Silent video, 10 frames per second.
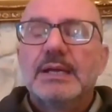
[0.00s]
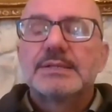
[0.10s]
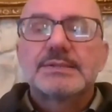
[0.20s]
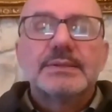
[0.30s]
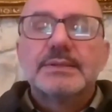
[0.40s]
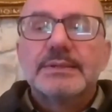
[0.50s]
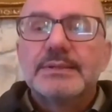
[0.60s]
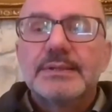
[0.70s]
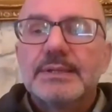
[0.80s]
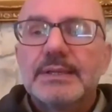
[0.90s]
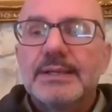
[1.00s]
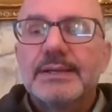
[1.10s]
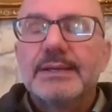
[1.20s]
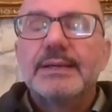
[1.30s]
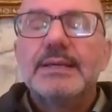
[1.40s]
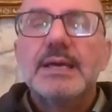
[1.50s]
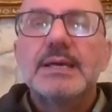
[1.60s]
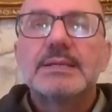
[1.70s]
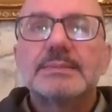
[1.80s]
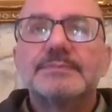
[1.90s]
So
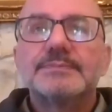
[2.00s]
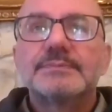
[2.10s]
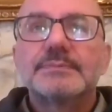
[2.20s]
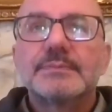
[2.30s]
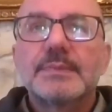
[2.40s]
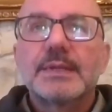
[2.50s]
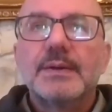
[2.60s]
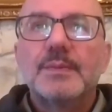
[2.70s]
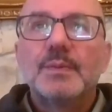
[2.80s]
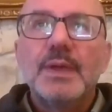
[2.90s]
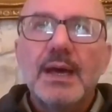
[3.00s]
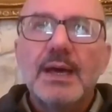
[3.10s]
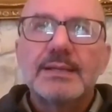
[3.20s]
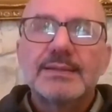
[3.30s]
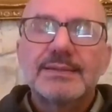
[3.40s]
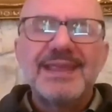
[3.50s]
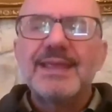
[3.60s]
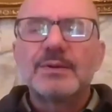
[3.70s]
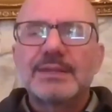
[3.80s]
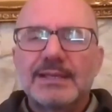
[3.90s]
here, we are
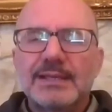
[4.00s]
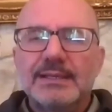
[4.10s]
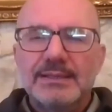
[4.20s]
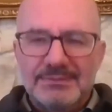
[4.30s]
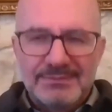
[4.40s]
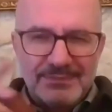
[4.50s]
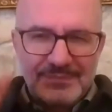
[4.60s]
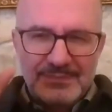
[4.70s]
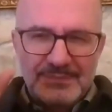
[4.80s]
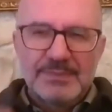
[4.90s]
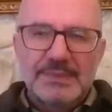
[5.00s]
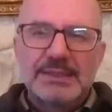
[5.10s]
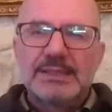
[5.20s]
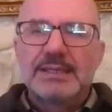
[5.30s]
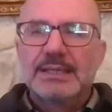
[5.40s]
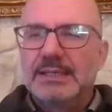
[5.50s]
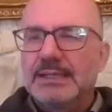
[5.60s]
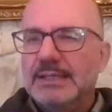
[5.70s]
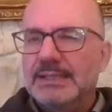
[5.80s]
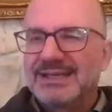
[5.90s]
theoretically
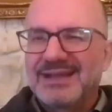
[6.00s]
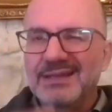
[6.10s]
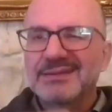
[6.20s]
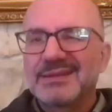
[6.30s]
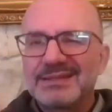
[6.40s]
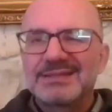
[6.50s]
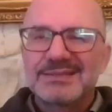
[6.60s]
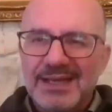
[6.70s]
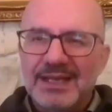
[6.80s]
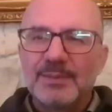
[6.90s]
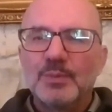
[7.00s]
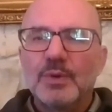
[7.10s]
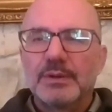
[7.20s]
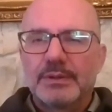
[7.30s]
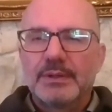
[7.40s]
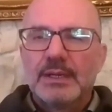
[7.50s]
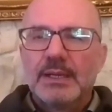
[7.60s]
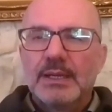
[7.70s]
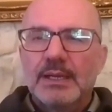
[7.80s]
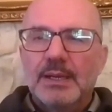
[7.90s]
countries, the Arab world,
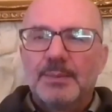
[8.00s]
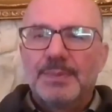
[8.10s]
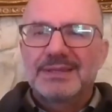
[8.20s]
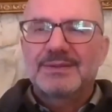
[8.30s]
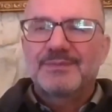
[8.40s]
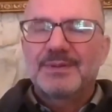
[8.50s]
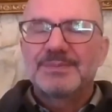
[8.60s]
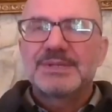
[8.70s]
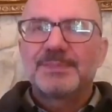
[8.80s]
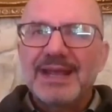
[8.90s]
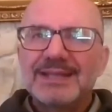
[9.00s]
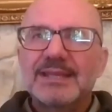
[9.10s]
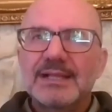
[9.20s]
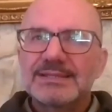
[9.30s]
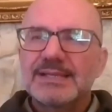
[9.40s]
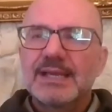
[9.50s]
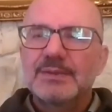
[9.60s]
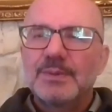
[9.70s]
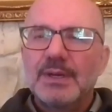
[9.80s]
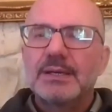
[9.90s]
but from the practical
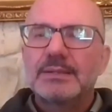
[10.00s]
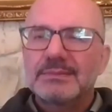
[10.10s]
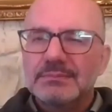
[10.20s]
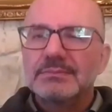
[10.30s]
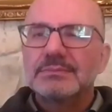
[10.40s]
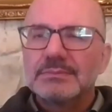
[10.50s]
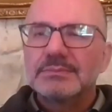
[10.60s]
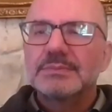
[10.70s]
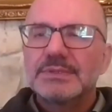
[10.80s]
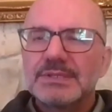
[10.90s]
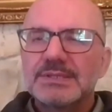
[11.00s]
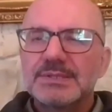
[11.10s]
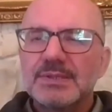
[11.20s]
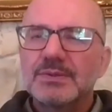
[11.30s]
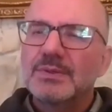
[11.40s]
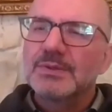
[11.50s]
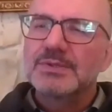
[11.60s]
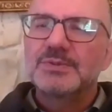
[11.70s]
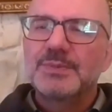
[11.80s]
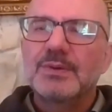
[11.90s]
side, we are so
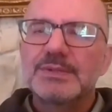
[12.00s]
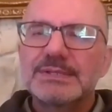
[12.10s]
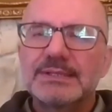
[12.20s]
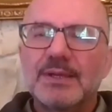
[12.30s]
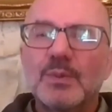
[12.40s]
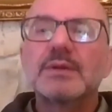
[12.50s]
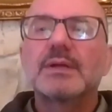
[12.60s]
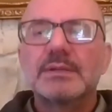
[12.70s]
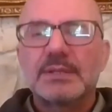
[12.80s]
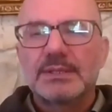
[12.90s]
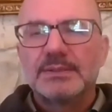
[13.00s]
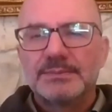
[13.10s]
close to be considered one country.